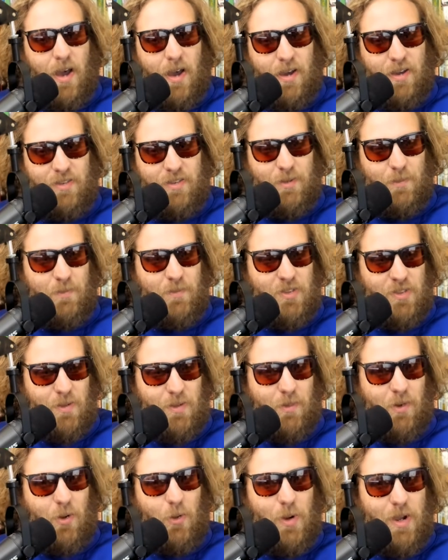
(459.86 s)

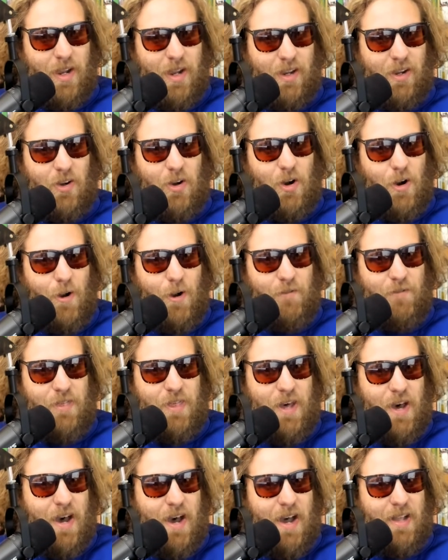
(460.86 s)
Some quick golf
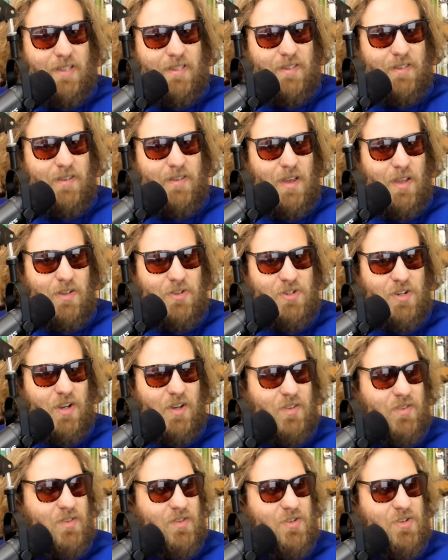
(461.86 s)
thoughts.
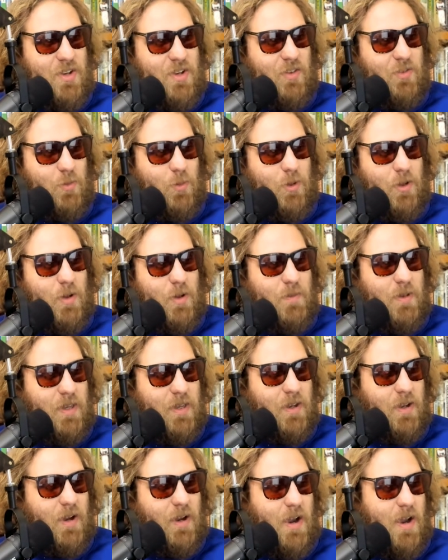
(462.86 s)
Just while I'm
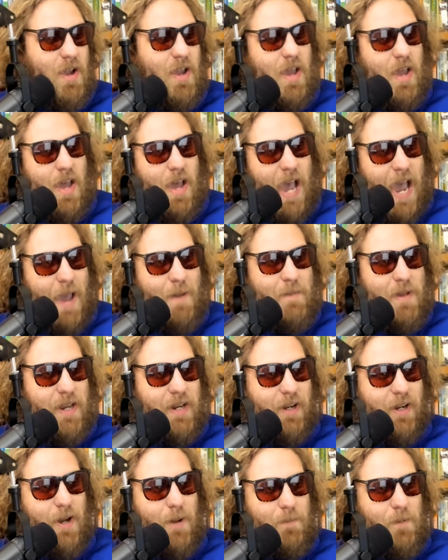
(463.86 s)
here, I made
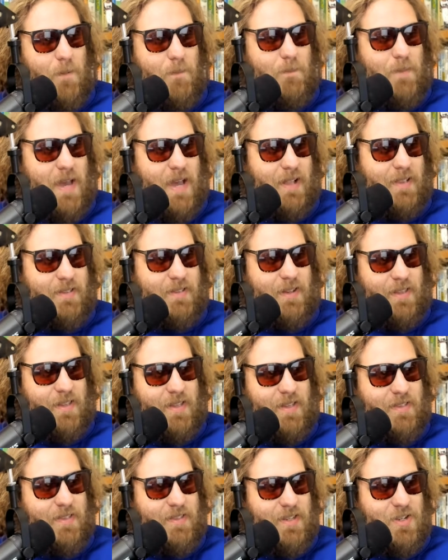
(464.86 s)
a couple bets on the
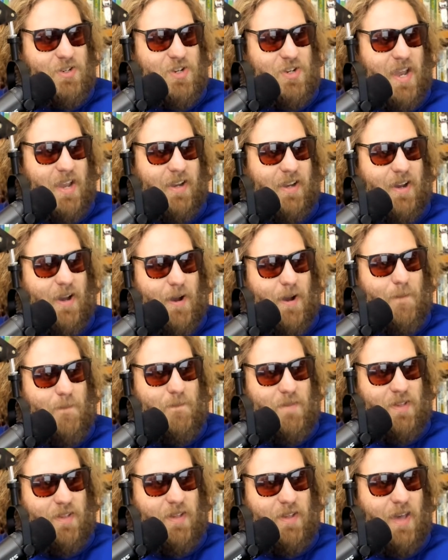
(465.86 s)
CJ Cup
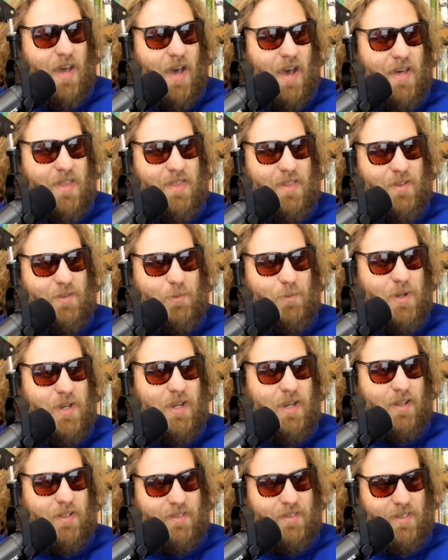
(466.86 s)
this
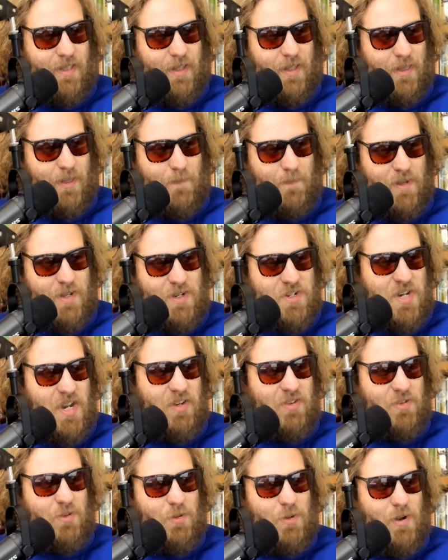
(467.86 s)
week. It's the PGA
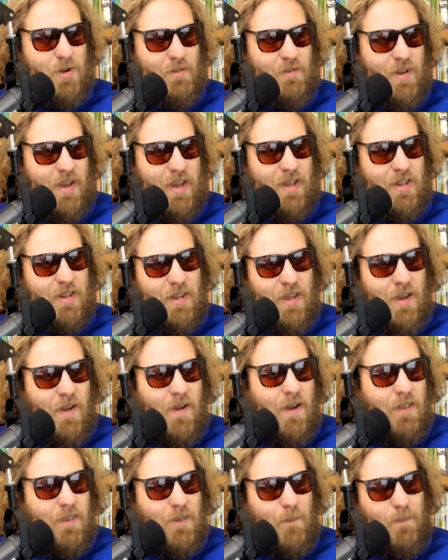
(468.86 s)
Tour event.
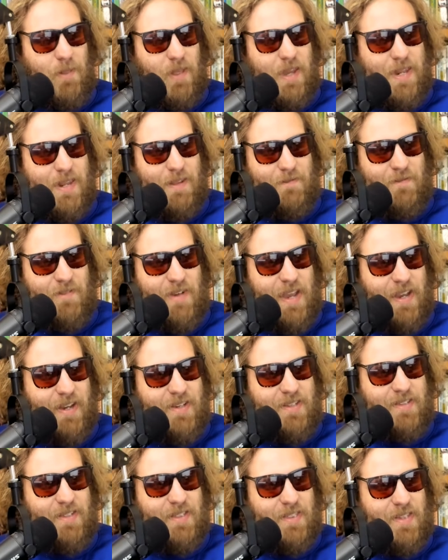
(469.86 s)
They're playing in
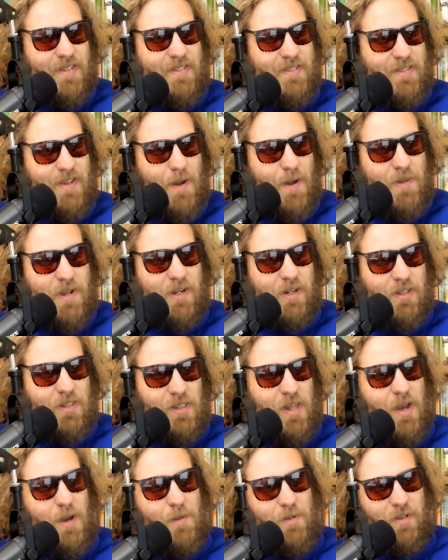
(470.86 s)
Vegas at the Summit
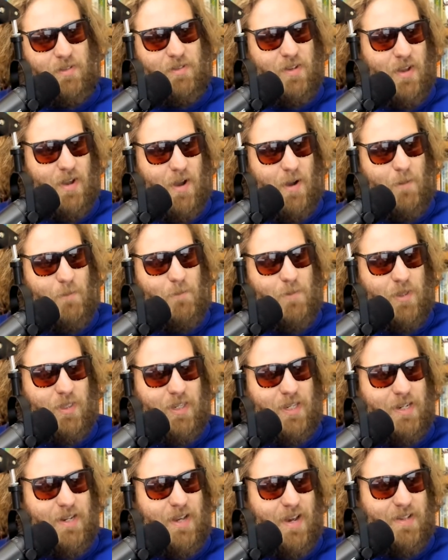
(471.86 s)
Club. It's a
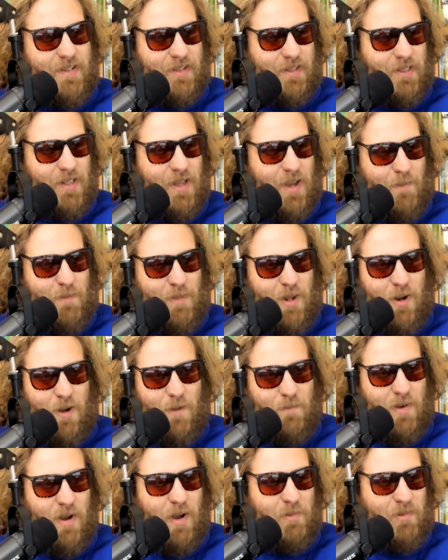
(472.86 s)
really nice club that I'll
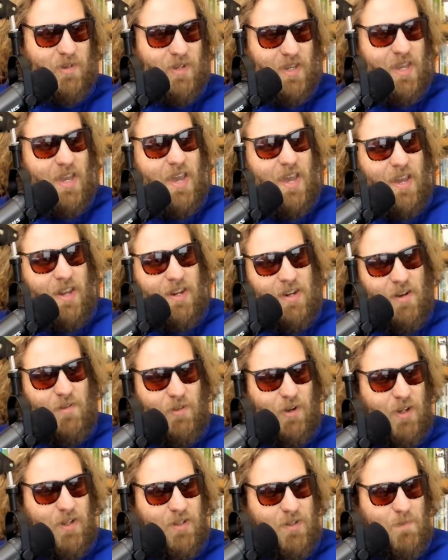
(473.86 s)
probably
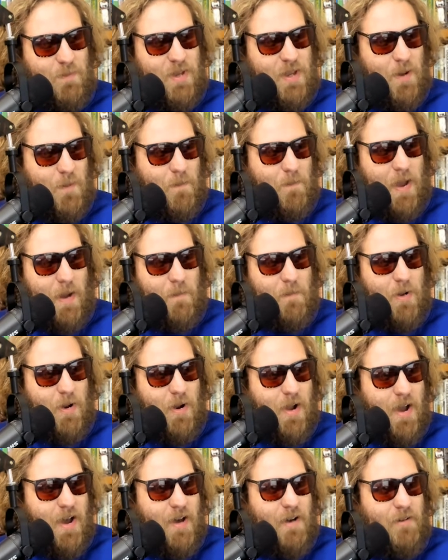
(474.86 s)
never get to be a
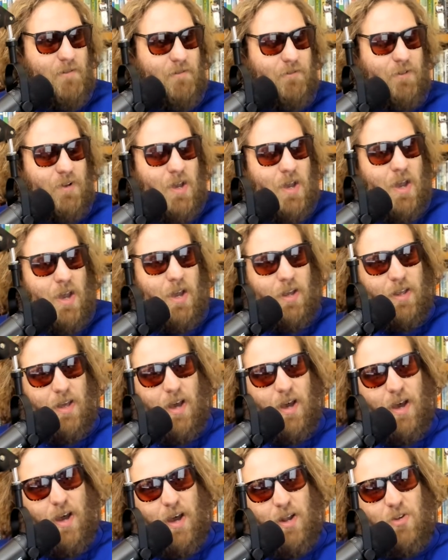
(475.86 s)
member of.
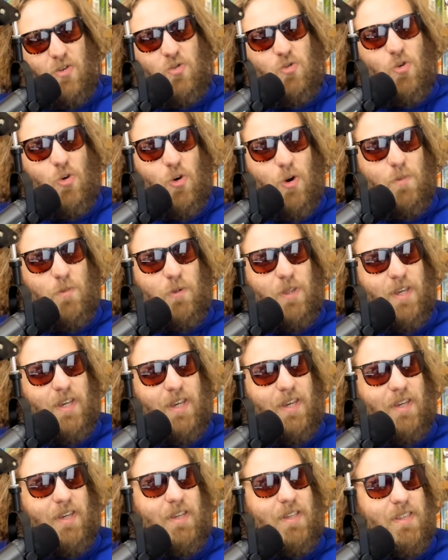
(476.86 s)

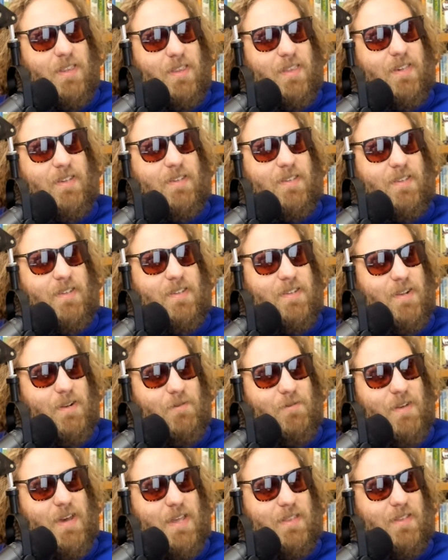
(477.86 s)
Normally, this is an
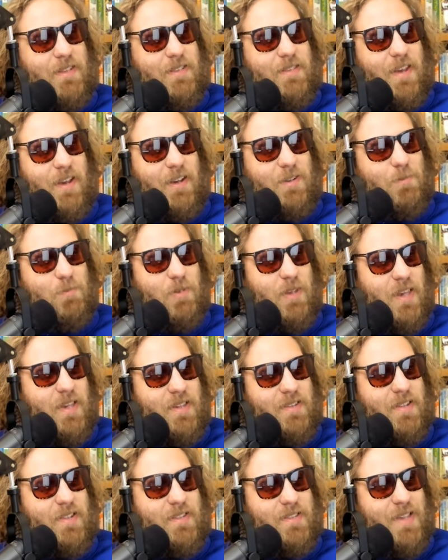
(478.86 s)
event that takes
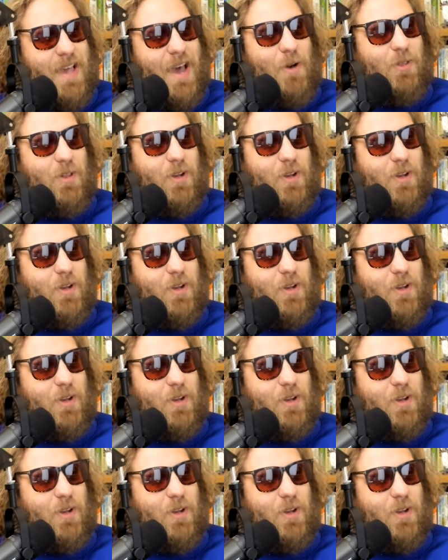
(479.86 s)
place in South